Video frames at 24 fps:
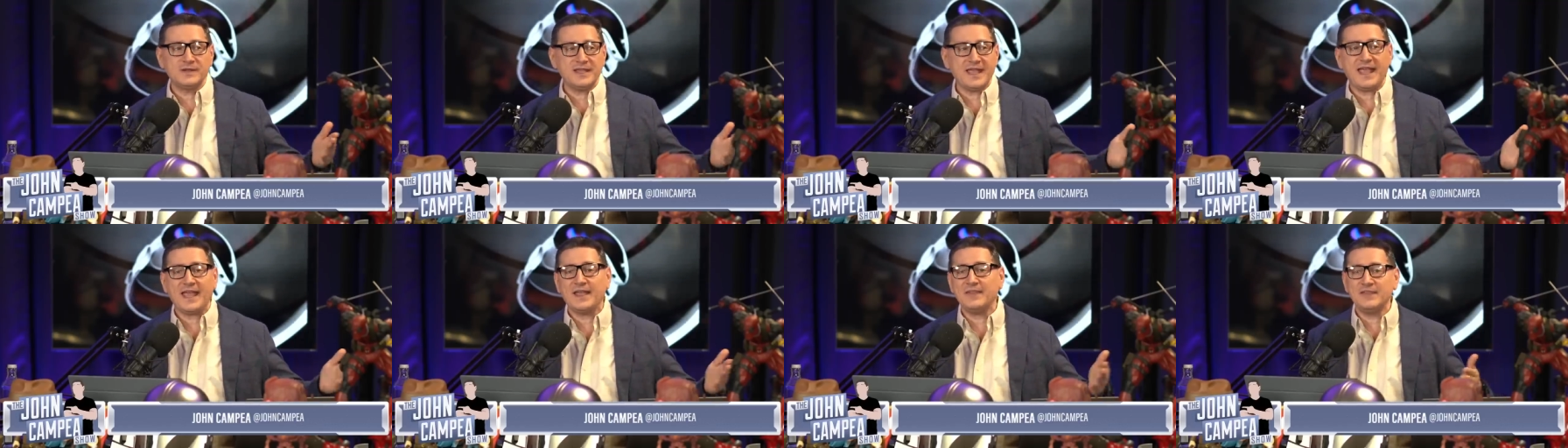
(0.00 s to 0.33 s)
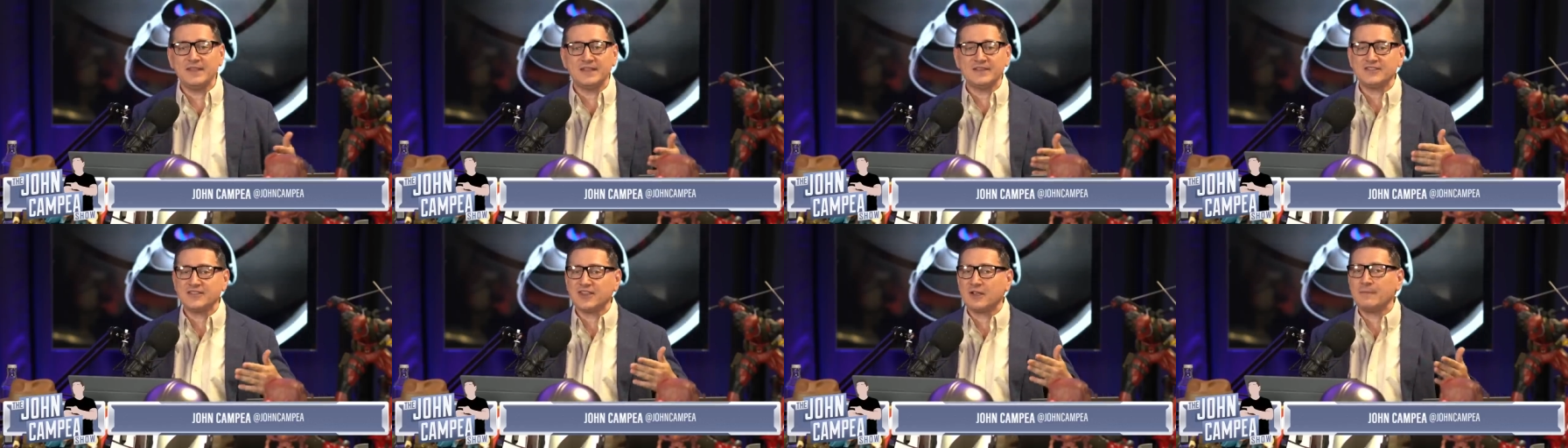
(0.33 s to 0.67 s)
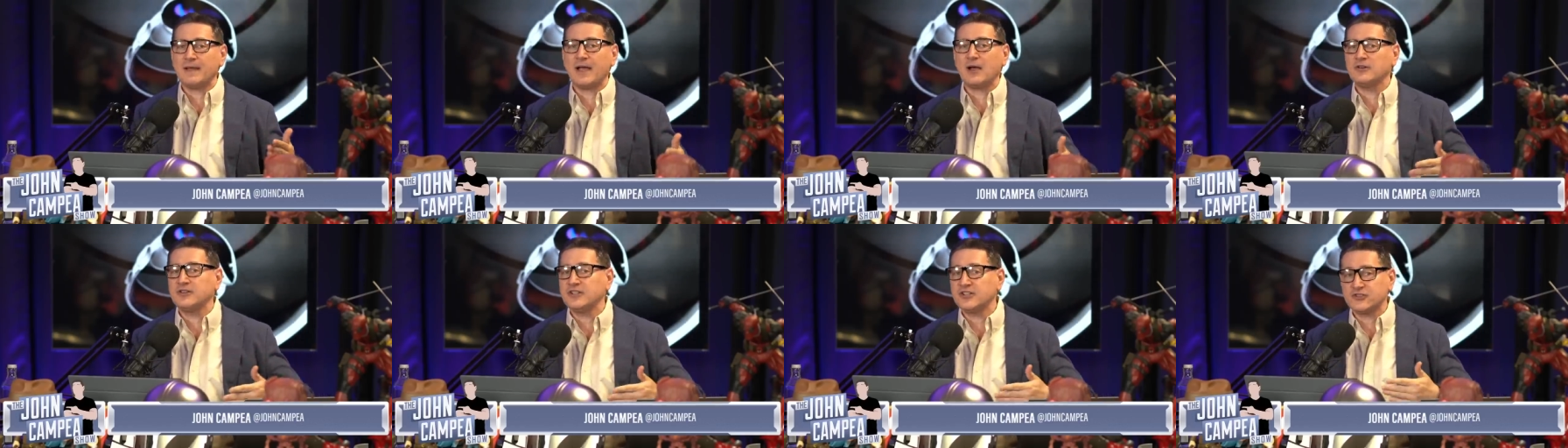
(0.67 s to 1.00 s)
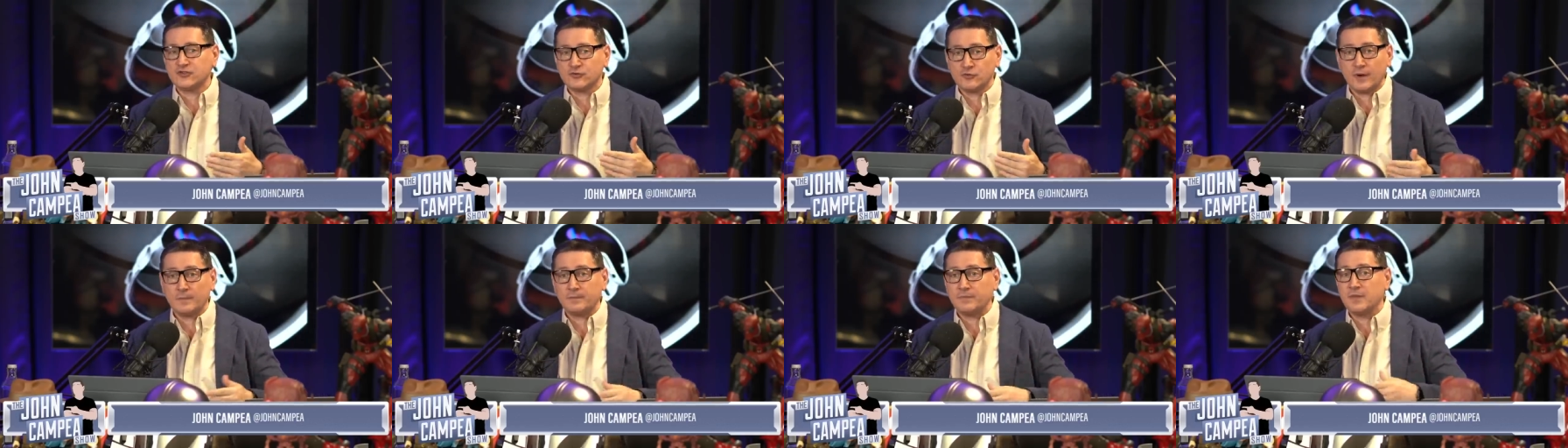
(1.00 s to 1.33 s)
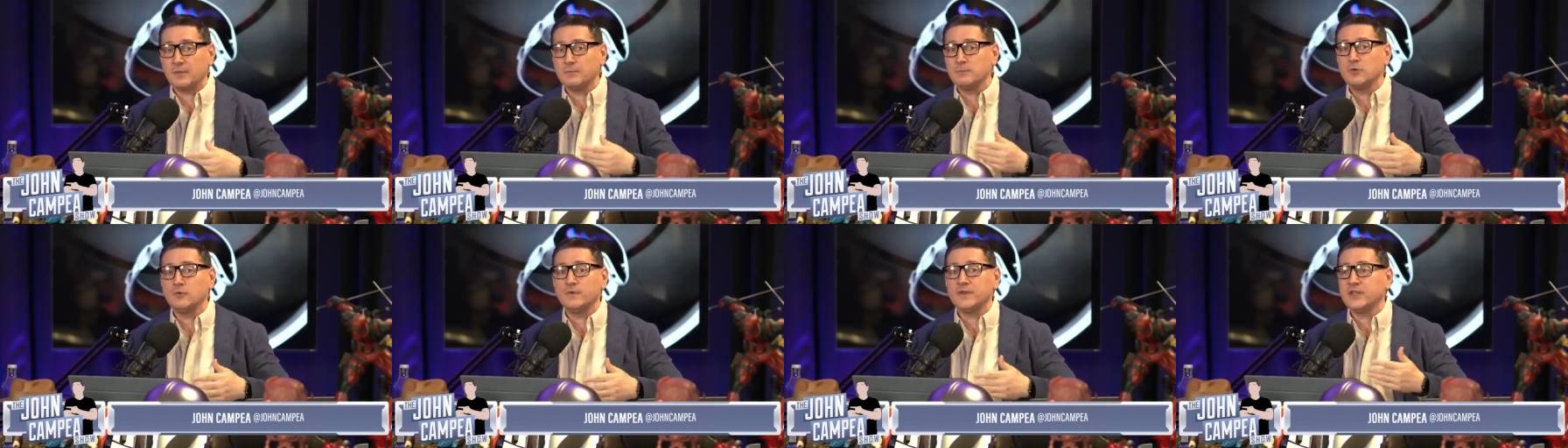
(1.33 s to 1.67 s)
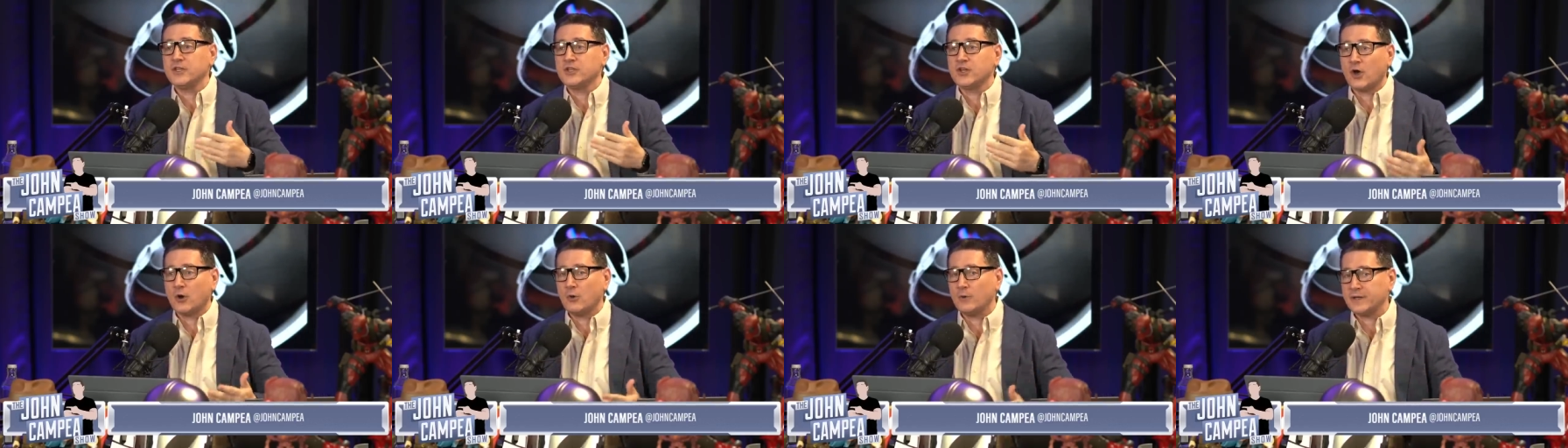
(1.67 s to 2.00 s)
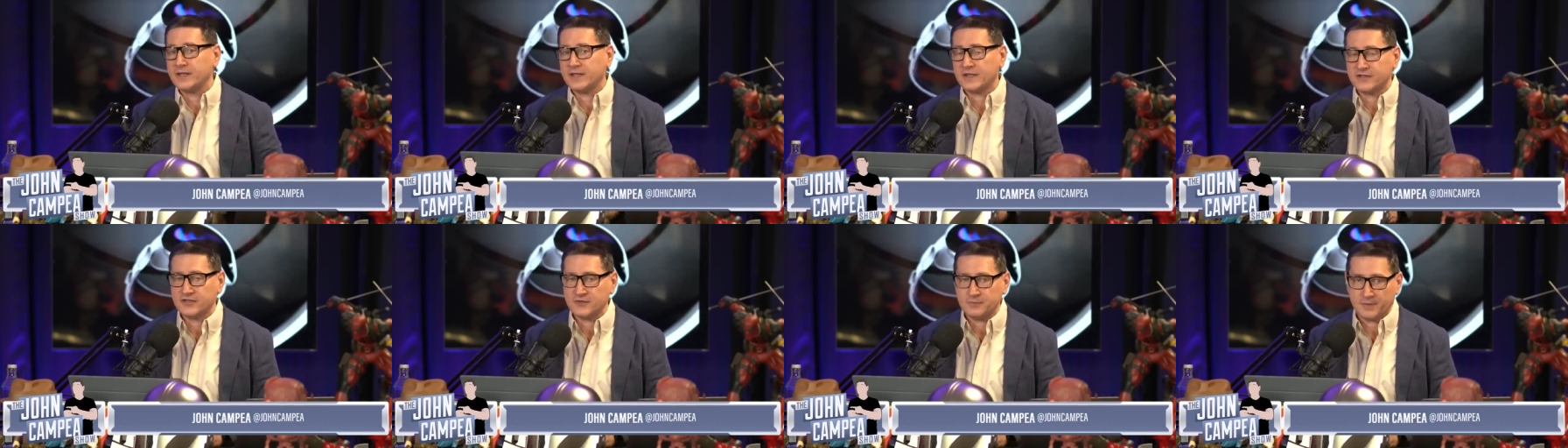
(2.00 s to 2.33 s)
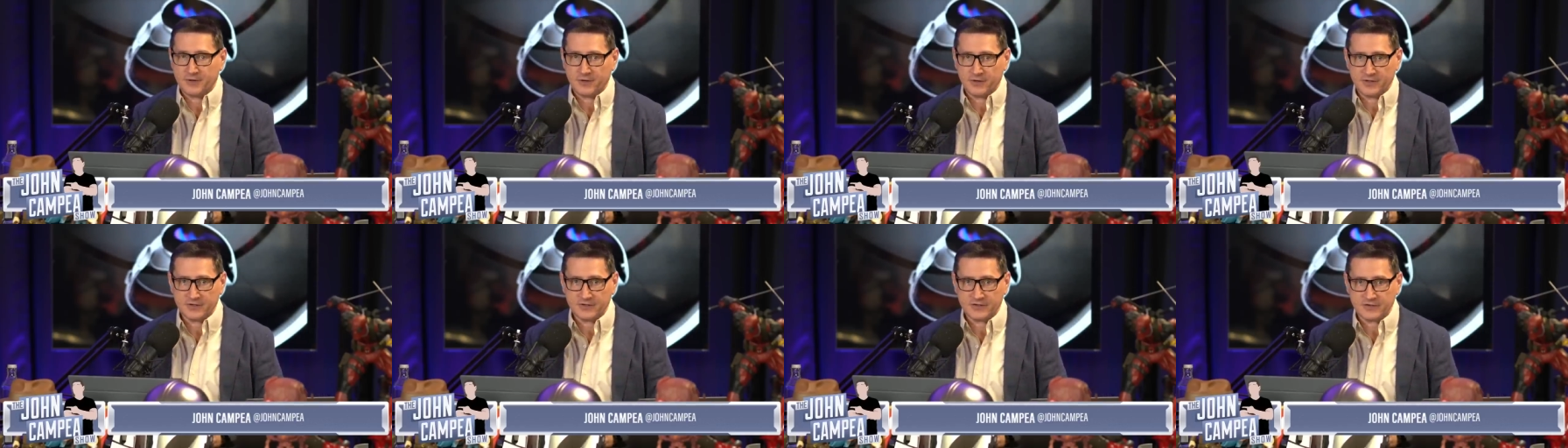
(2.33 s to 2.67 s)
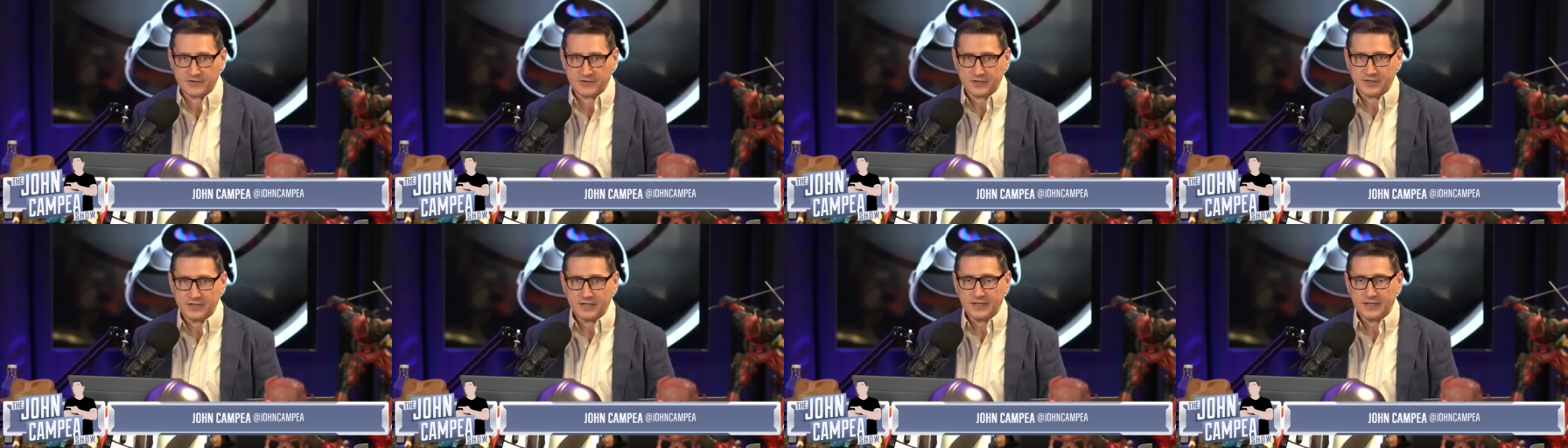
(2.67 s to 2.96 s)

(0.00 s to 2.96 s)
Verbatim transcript: can this somehow disrupt the movie-going experience?